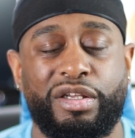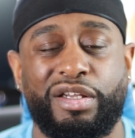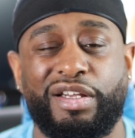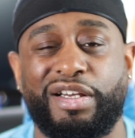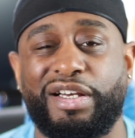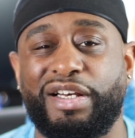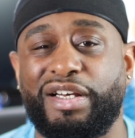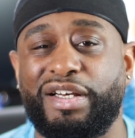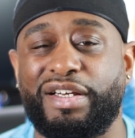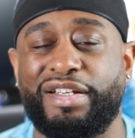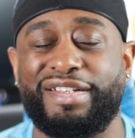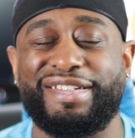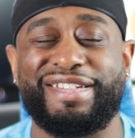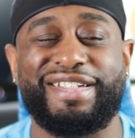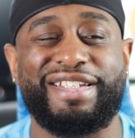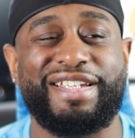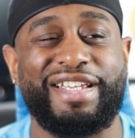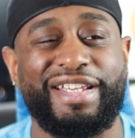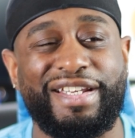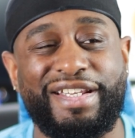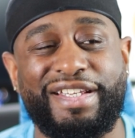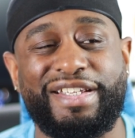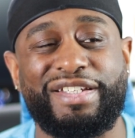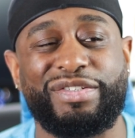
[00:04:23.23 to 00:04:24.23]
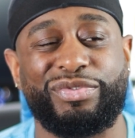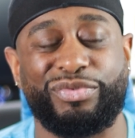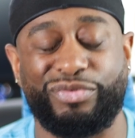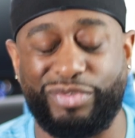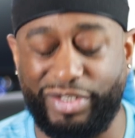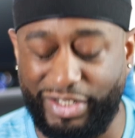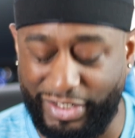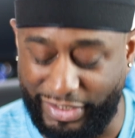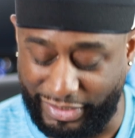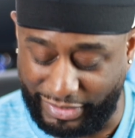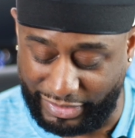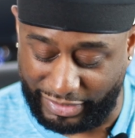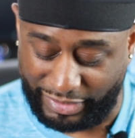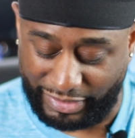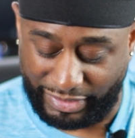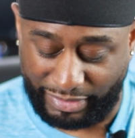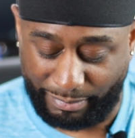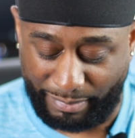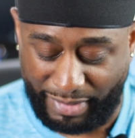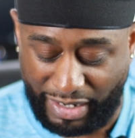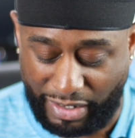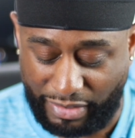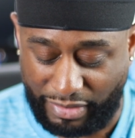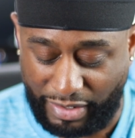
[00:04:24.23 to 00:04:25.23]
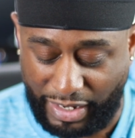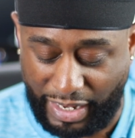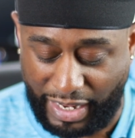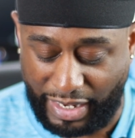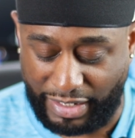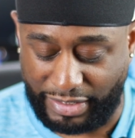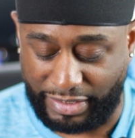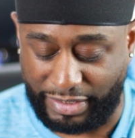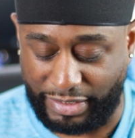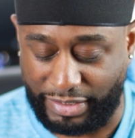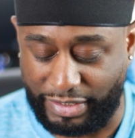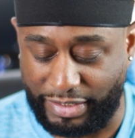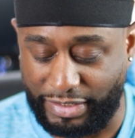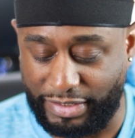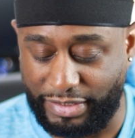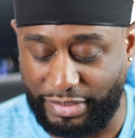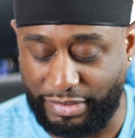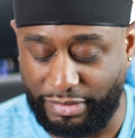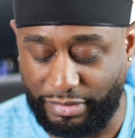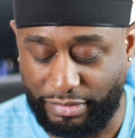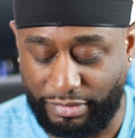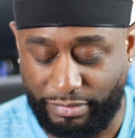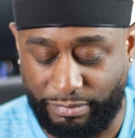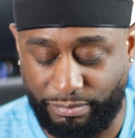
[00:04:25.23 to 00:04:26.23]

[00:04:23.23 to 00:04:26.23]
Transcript: Nitty's really good about how he